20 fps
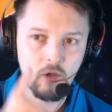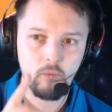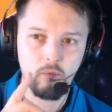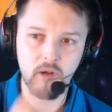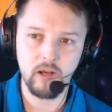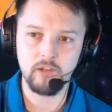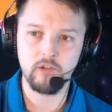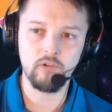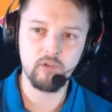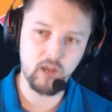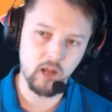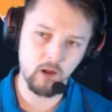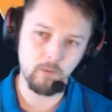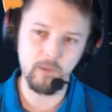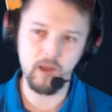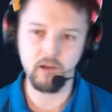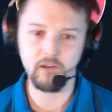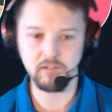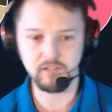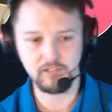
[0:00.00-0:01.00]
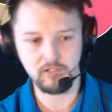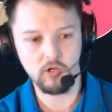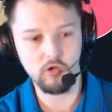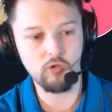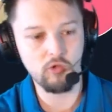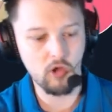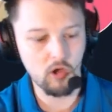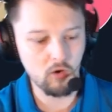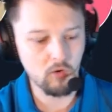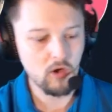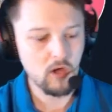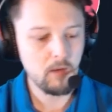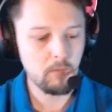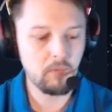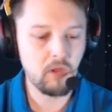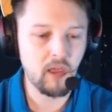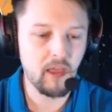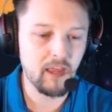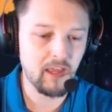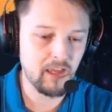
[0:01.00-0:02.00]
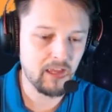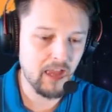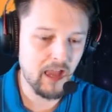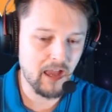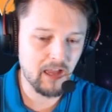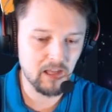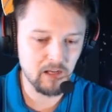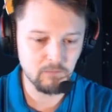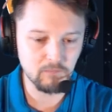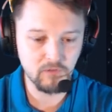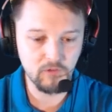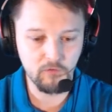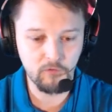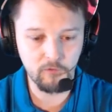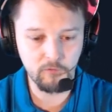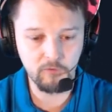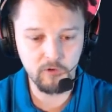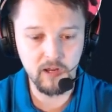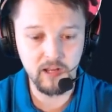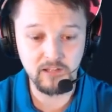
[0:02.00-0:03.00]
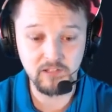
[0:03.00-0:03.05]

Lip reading: What I do care about is you, though, playing items for free.